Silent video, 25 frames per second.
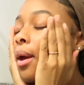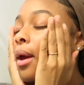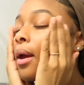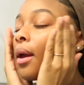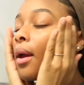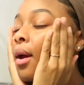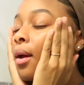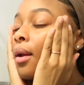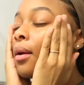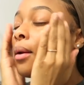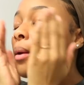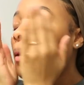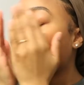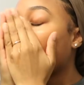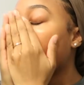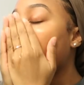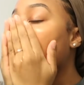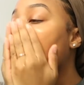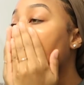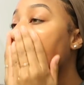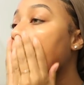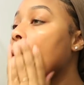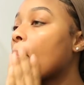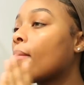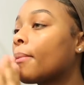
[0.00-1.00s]
and
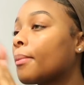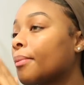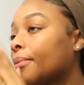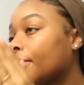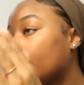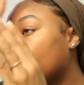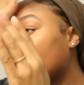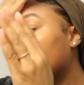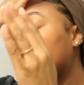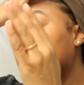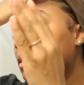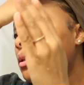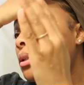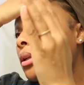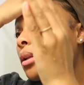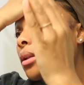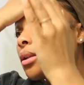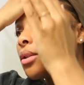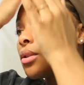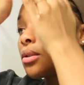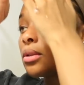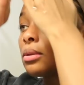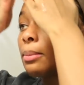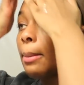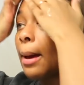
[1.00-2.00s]
i basically
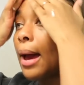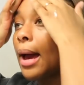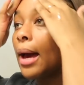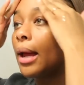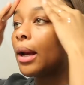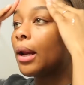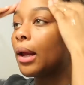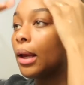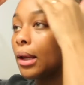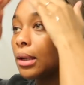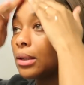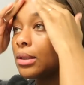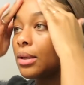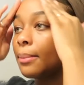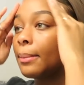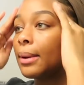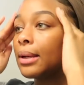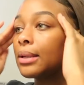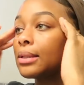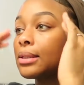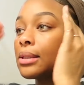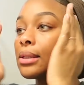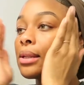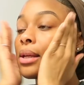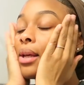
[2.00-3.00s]
just pat it into
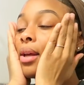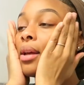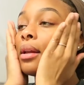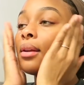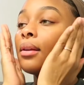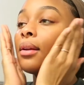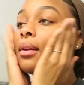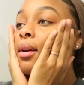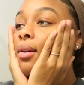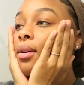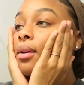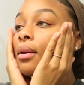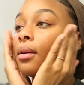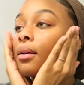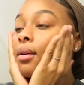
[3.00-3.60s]
my skin